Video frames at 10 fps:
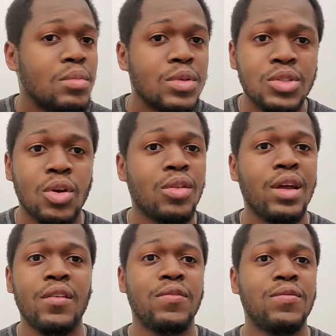start
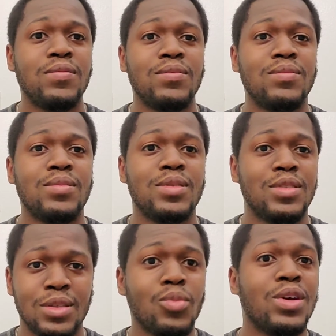life
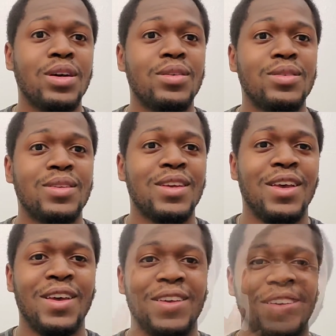somewhere else.
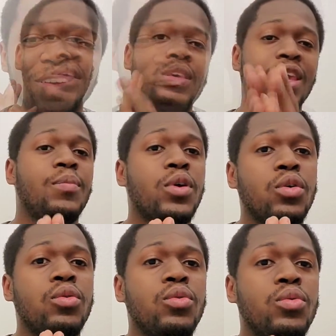
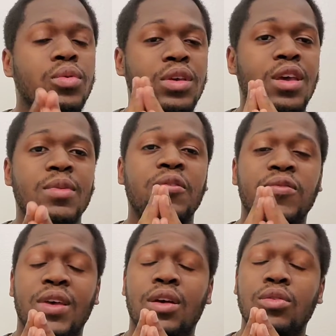Kipo can be
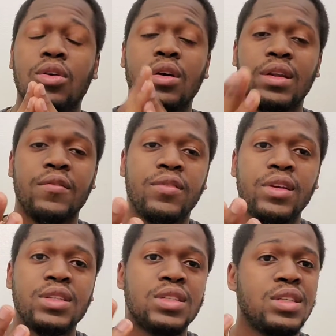found on
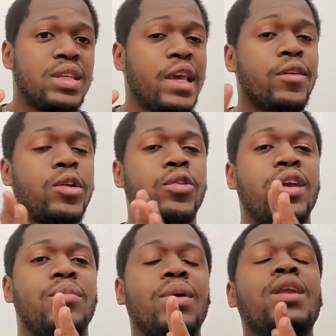Netflix. They are
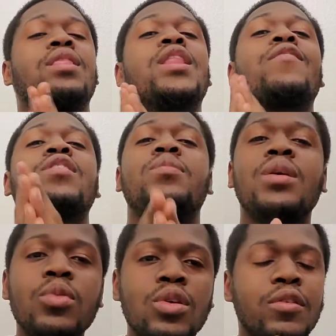created by the lovely
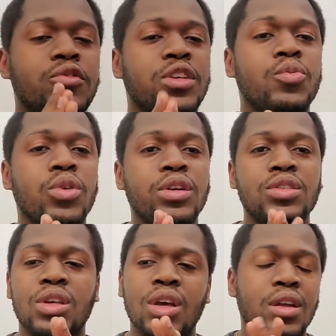people of
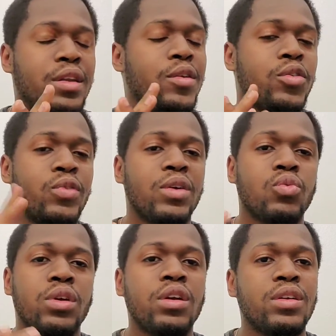DreamWorks. They do great
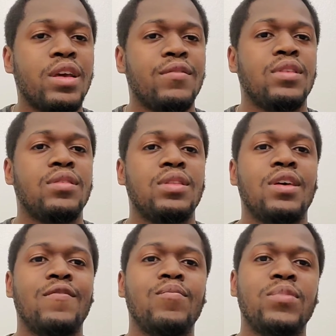work. They have
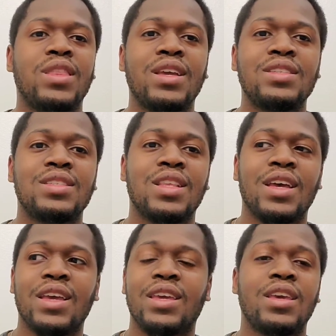the things
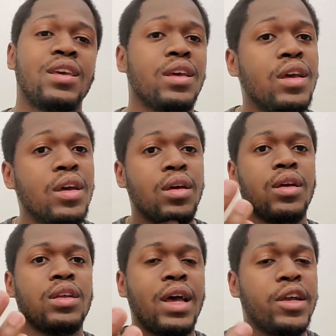like
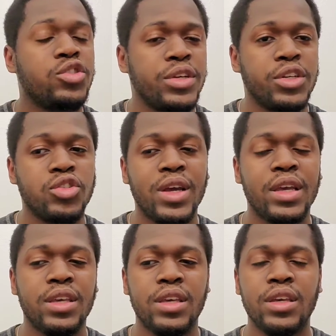How to Train Your
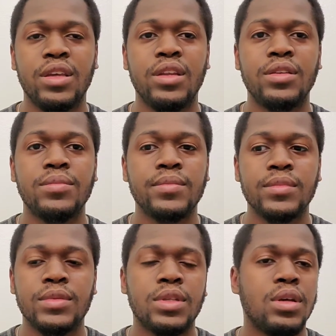Dragon.
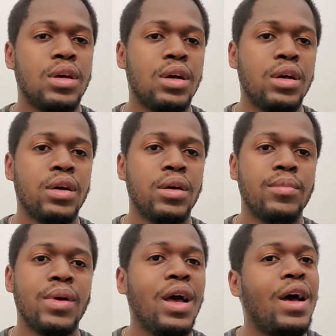
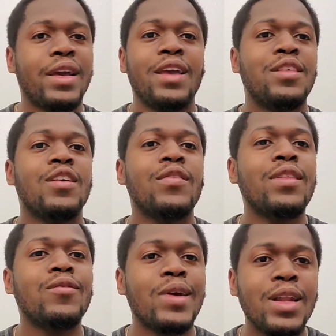I can't think of
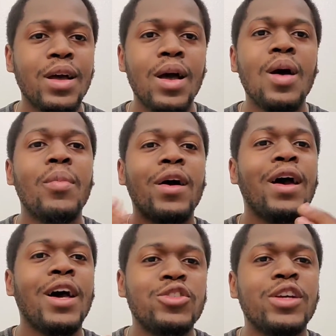anything right now, but
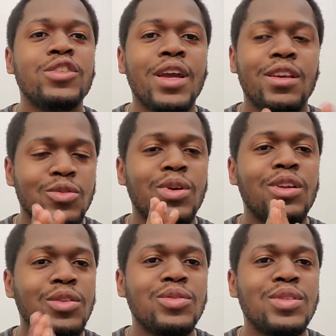How to Train Your Dragon is one of
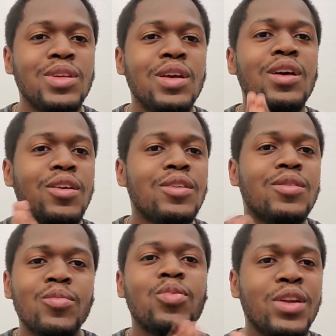those
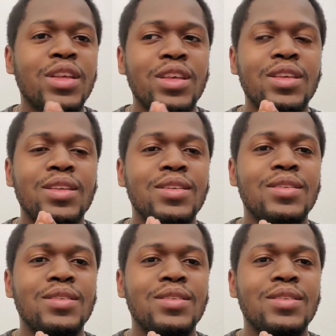pretty